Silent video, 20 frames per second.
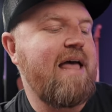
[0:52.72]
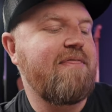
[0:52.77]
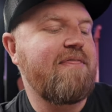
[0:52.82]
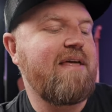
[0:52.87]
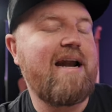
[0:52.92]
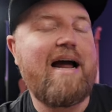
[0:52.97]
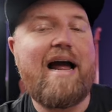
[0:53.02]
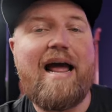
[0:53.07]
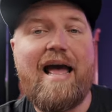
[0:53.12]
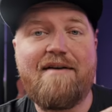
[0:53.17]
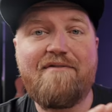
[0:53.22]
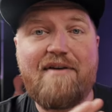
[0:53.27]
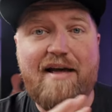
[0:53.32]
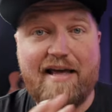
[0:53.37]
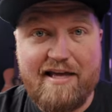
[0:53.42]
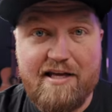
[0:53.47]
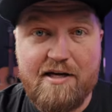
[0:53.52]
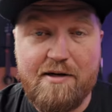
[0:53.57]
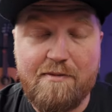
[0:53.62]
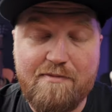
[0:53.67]
and then I have
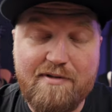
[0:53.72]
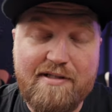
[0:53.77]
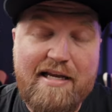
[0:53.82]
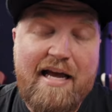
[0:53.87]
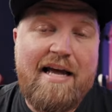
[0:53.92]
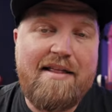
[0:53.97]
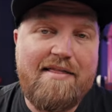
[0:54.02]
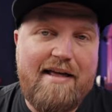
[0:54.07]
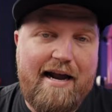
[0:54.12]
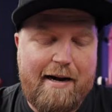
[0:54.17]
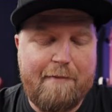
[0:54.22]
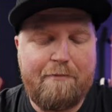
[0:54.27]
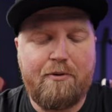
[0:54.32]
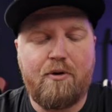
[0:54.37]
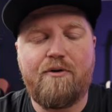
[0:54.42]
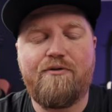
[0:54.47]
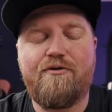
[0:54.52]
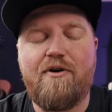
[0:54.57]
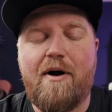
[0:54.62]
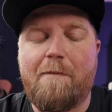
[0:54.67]
hymns that I
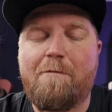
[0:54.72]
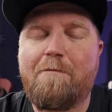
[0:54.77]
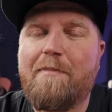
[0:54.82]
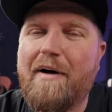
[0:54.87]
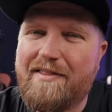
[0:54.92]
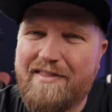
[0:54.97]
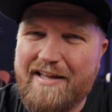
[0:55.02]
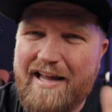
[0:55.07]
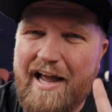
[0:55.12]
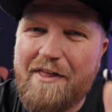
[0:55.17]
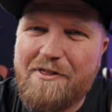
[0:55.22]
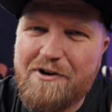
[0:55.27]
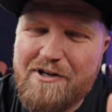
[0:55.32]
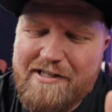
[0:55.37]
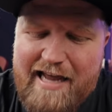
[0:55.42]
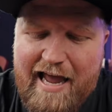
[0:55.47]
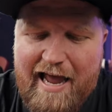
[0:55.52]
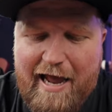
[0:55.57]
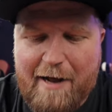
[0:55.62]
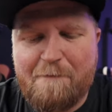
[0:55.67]
pull from. But the other
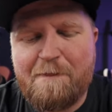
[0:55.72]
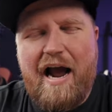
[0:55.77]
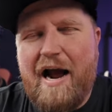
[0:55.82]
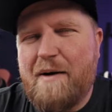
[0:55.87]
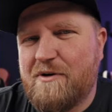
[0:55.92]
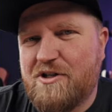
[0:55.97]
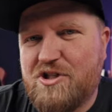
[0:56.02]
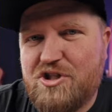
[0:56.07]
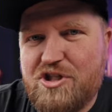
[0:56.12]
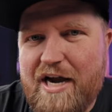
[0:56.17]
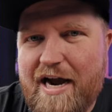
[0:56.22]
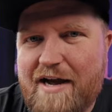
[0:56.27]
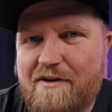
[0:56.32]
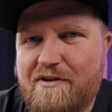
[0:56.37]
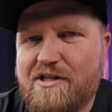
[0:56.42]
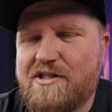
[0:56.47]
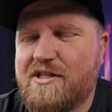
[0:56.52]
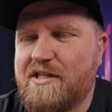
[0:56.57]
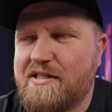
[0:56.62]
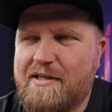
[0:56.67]
day, I was
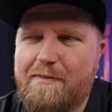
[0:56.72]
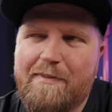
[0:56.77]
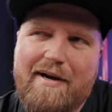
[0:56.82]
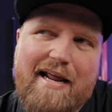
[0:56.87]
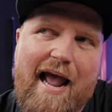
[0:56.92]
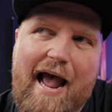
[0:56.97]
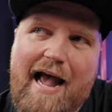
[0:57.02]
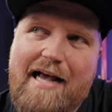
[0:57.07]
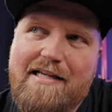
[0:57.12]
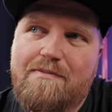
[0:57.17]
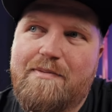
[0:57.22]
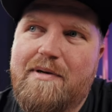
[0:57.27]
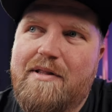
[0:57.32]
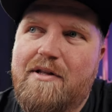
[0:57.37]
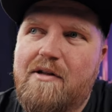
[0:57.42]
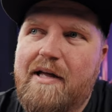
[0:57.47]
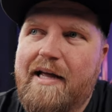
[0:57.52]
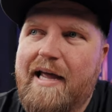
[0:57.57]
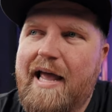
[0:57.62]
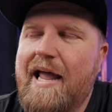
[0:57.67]
challenged and somebody asked me,
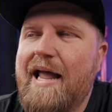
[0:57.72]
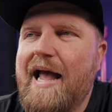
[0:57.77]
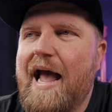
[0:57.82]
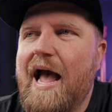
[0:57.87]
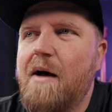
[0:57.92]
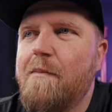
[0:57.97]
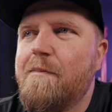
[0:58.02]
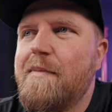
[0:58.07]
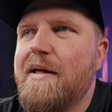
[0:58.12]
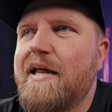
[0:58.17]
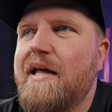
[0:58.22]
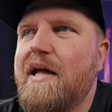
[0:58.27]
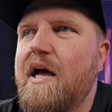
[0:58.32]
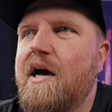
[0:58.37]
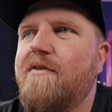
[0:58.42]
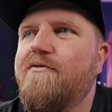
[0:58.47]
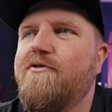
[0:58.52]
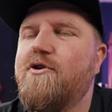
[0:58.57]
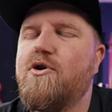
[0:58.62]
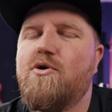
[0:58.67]
they're like, hey, how many
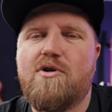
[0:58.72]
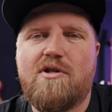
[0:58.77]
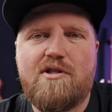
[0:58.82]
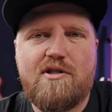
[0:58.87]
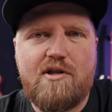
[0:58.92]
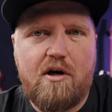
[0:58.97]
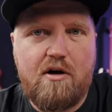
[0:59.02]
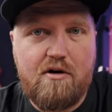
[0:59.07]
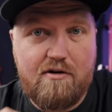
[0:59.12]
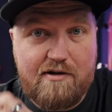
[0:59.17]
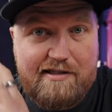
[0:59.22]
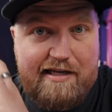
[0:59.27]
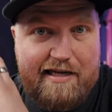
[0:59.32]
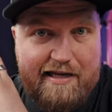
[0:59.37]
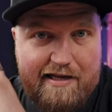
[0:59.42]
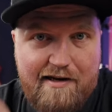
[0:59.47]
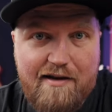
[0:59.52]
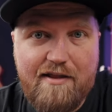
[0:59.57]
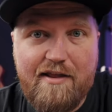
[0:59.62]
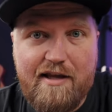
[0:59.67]
of your songs
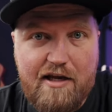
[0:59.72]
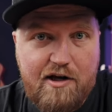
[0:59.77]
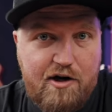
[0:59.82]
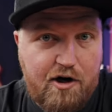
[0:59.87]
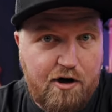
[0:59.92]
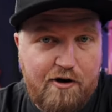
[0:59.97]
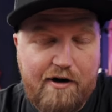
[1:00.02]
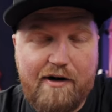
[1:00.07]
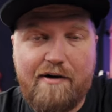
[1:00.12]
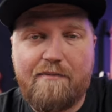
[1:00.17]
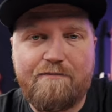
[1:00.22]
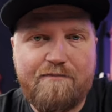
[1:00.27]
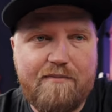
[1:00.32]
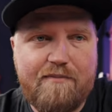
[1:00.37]
in the current